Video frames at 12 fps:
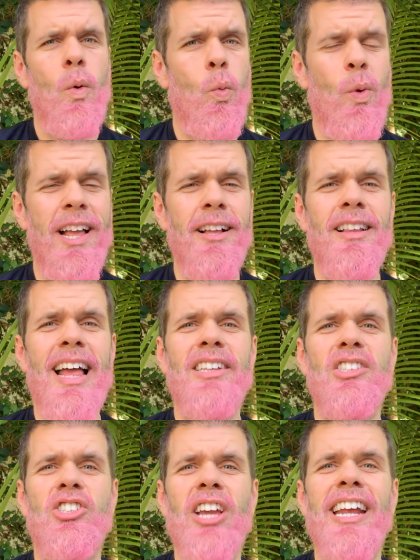Will
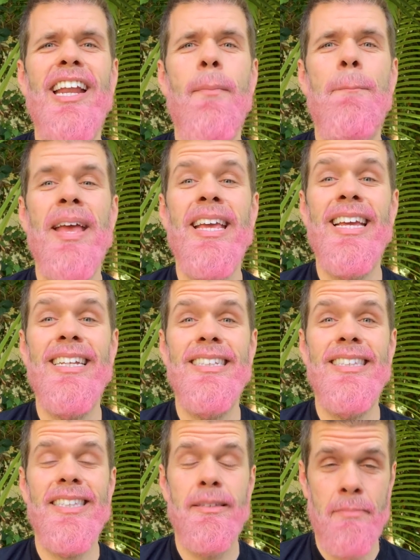and Jada Pinkett
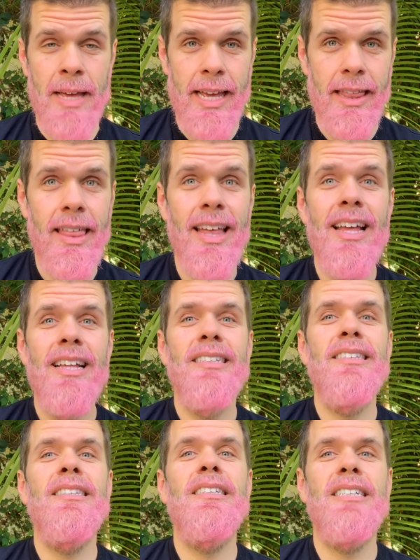Smith
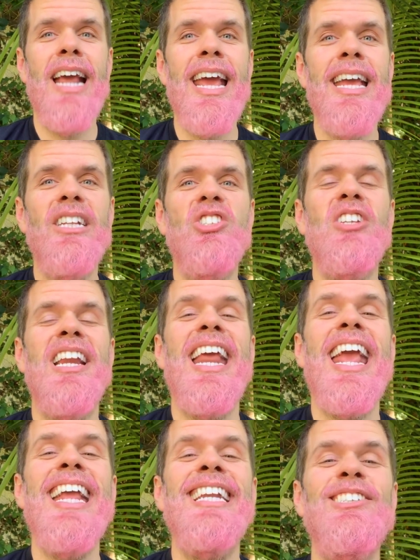staged an
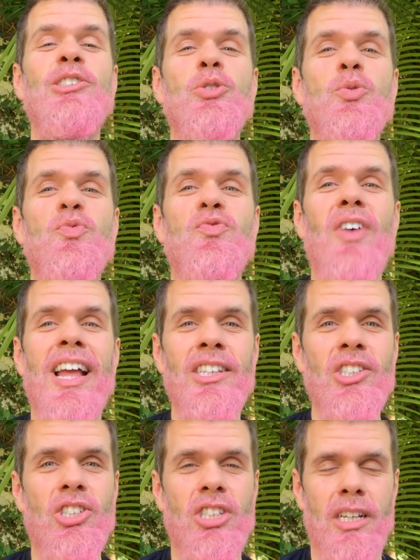
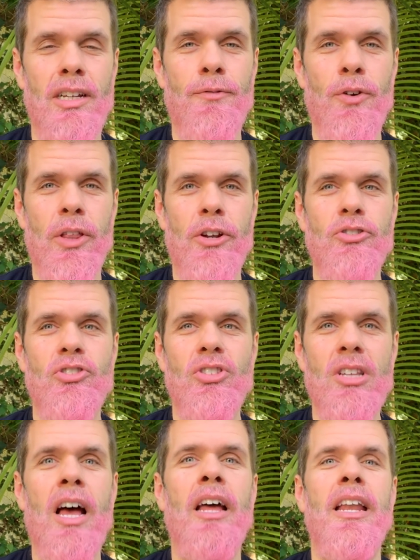intervention for their
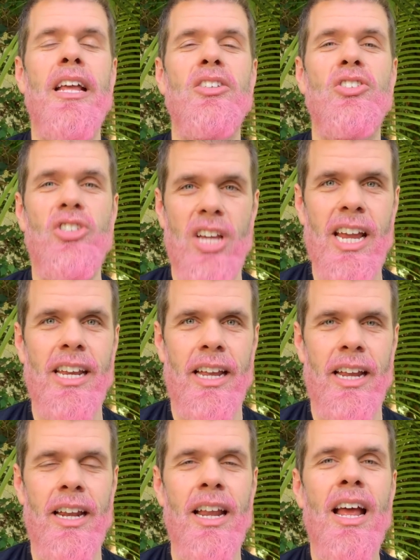son,
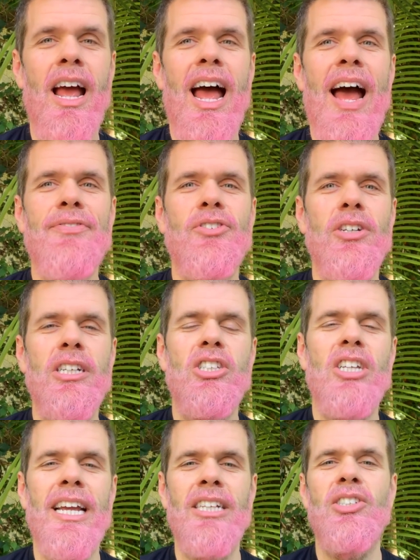Jaden, after he
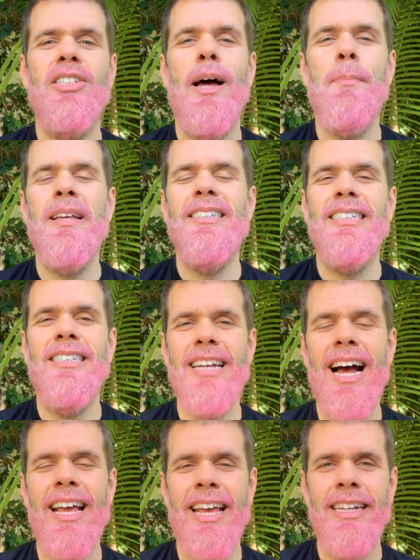changed up his
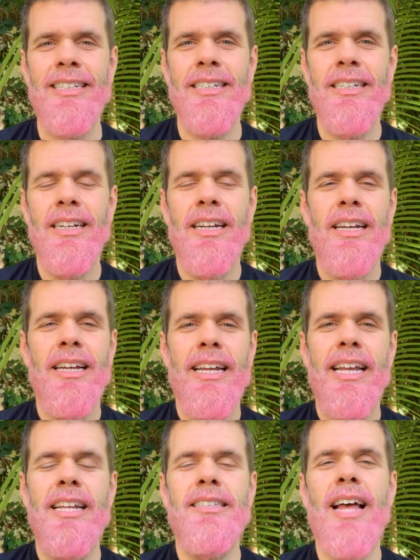diet.
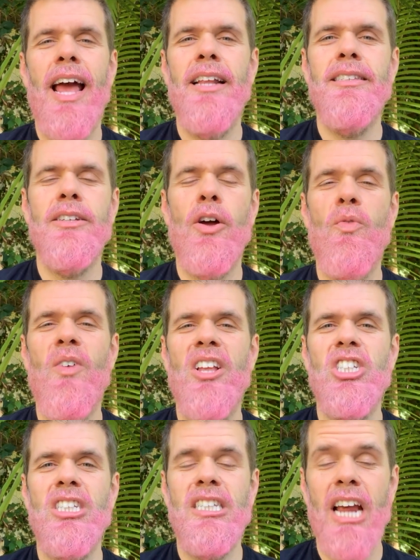He decided to go
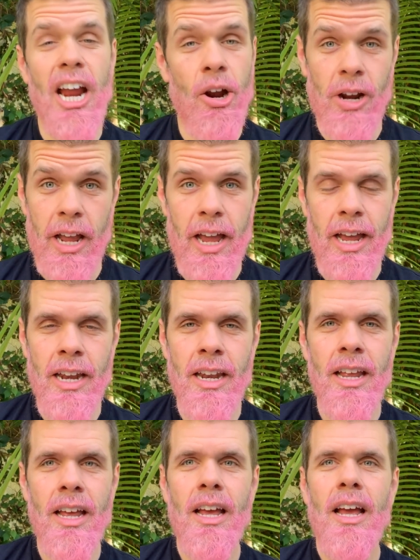vegetarian